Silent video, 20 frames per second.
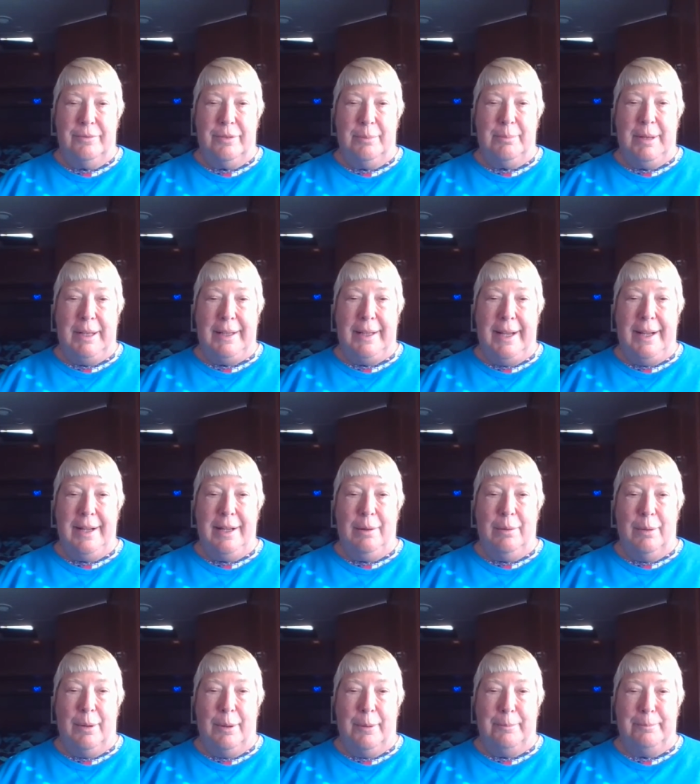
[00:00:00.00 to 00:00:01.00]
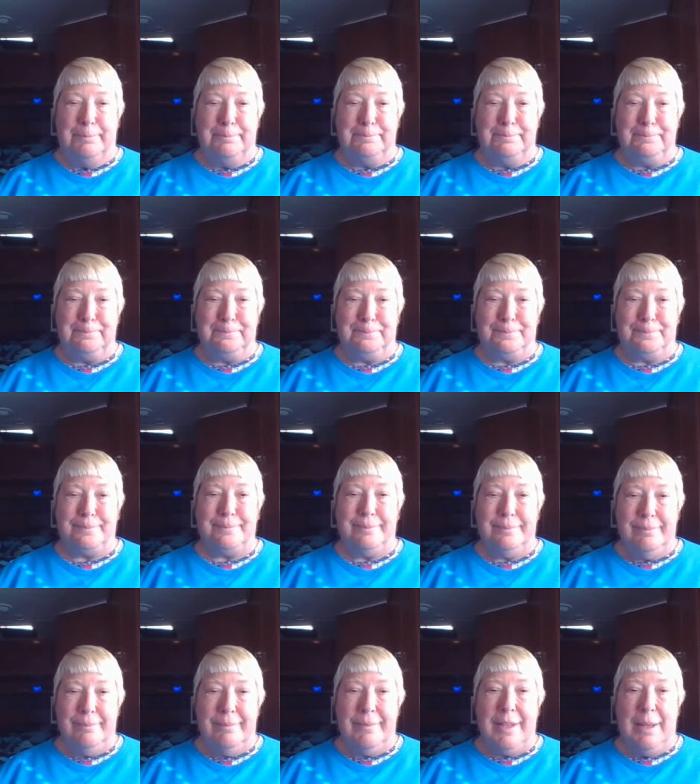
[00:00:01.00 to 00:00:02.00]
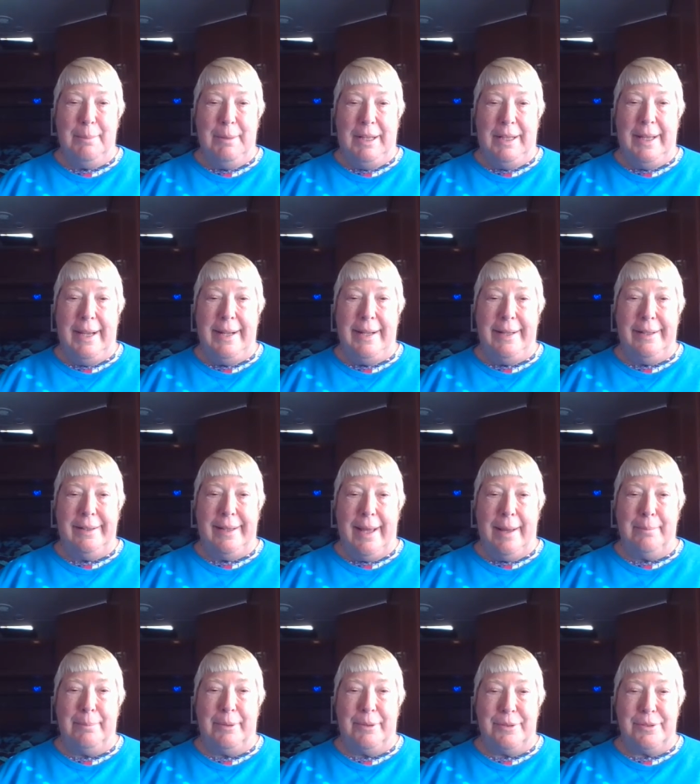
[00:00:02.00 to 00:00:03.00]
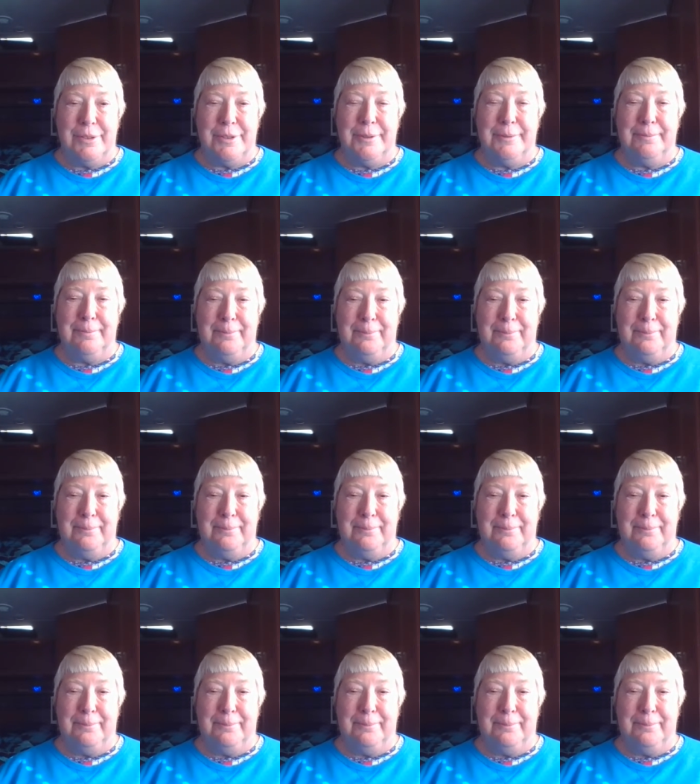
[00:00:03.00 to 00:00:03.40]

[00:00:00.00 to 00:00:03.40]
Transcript: from my lady group, my lady glampers.